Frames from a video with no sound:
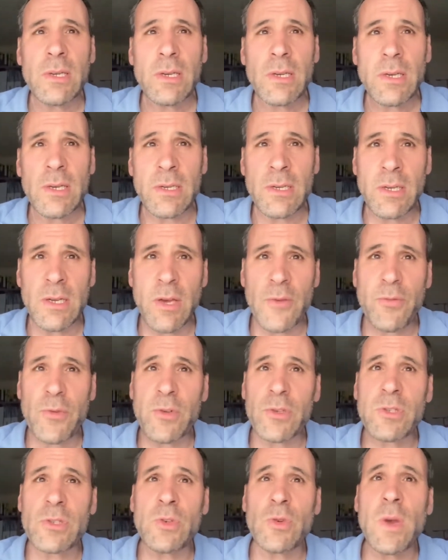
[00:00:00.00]
in an
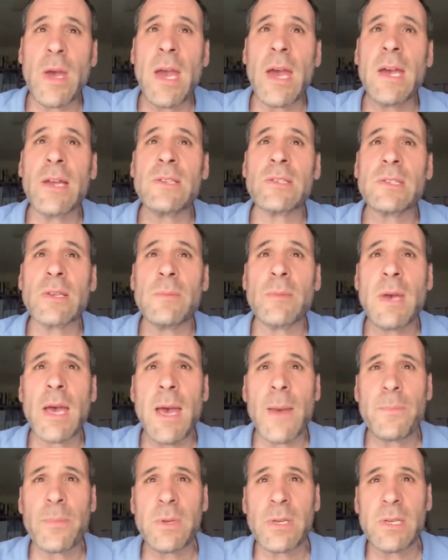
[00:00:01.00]
effort to add some
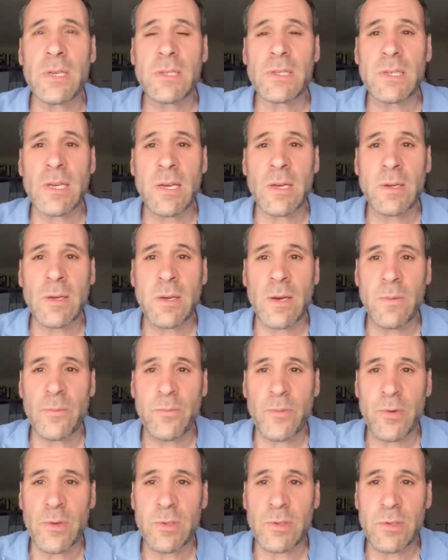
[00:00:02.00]
happiness and
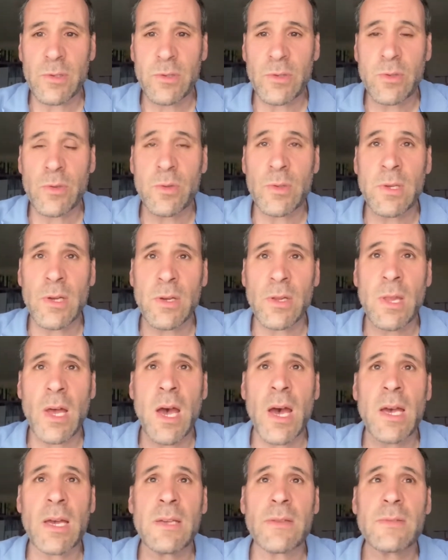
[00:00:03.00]
comfort to their
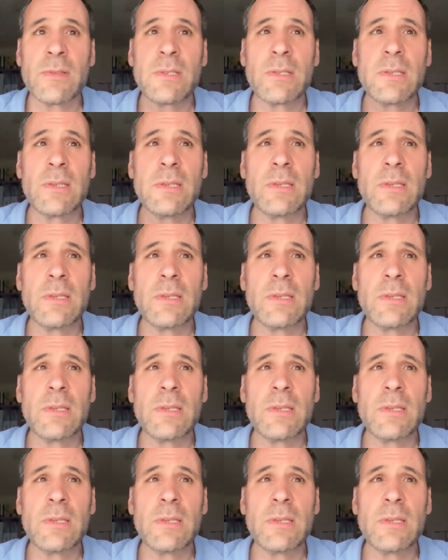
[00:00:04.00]
lives.